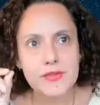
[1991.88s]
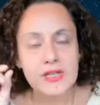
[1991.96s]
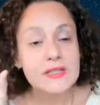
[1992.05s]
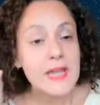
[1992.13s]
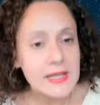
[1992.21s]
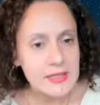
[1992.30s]

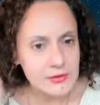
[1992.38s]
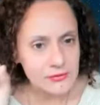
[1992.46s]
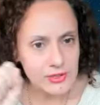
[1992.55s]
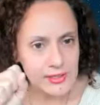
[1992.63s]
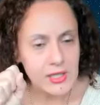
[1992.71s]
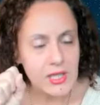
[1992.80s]

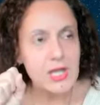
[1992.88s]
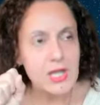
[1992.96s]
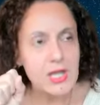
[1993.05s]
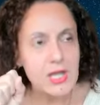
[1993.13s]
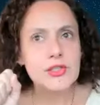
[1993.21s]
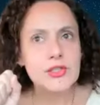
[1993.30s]
negatively
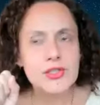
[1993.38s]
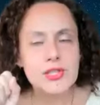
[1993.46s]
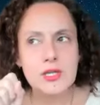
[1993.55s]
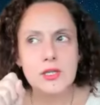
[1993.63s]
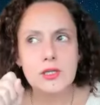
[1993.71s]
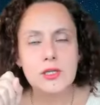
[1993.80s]
to
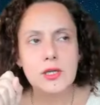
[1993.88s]
think